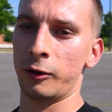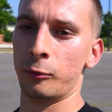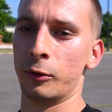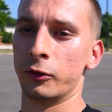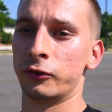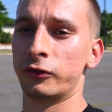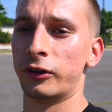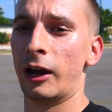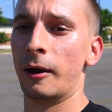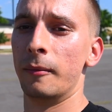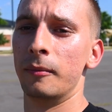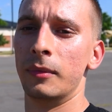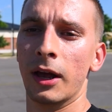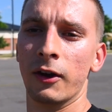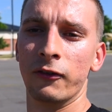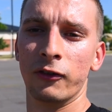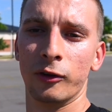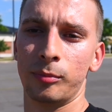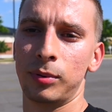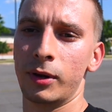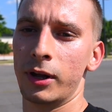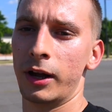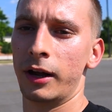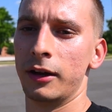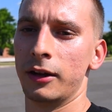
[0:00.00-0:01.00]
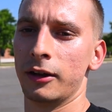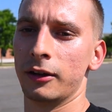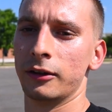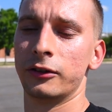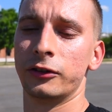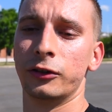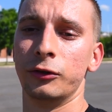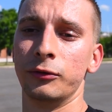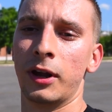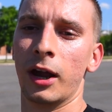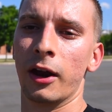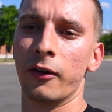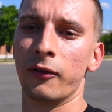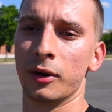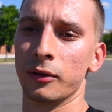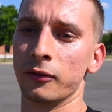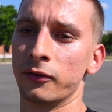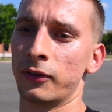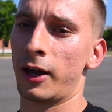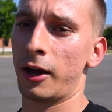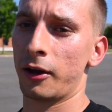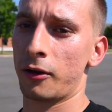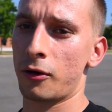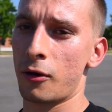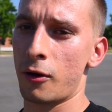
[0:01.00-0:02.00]
which I'm never planning to get rid of
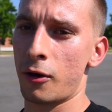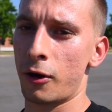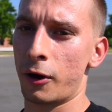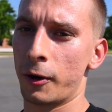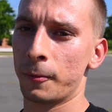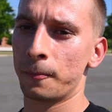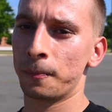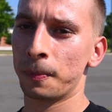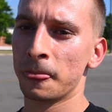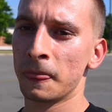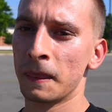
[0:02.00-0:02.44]
that car.